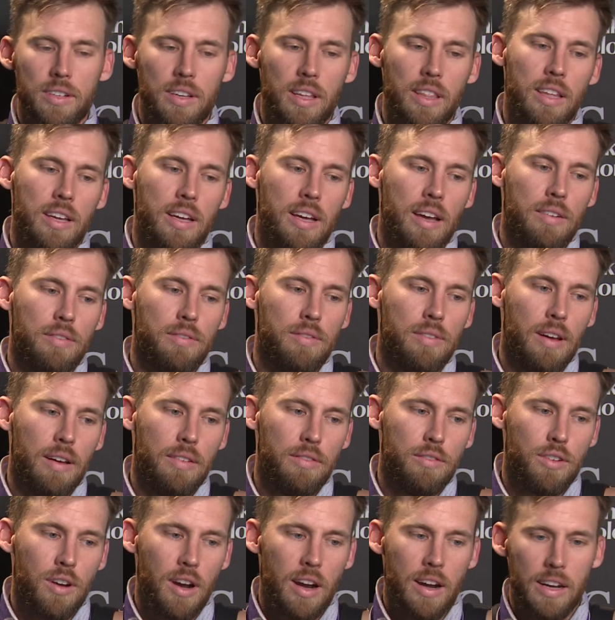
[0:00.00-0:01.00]
I think
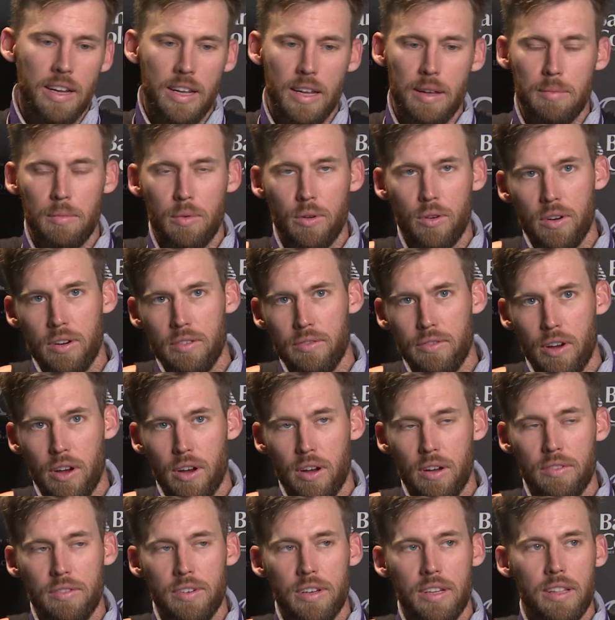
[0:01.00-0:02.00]
I've tried to get more
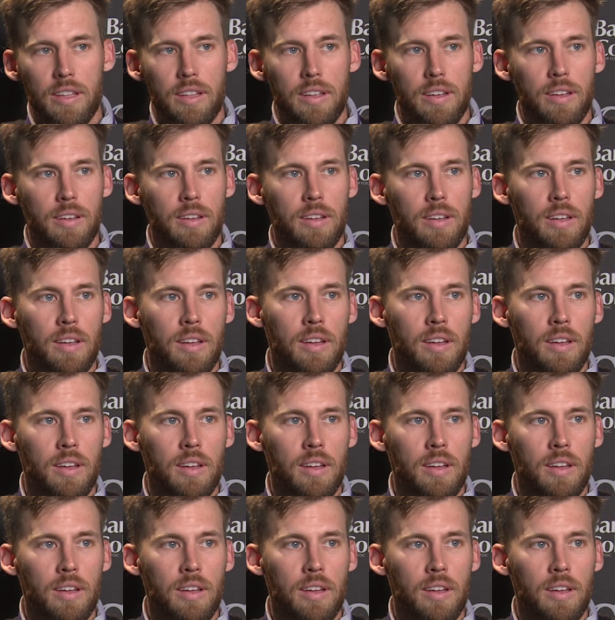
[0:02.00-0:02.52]
involved in the